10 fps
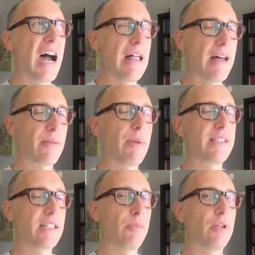I like my
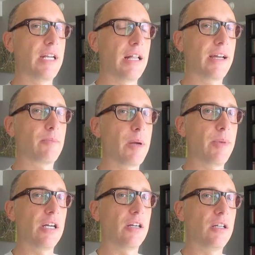stubble and I like my
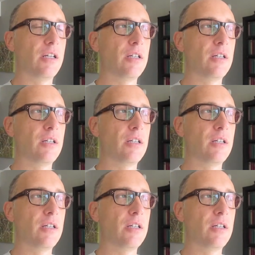beard.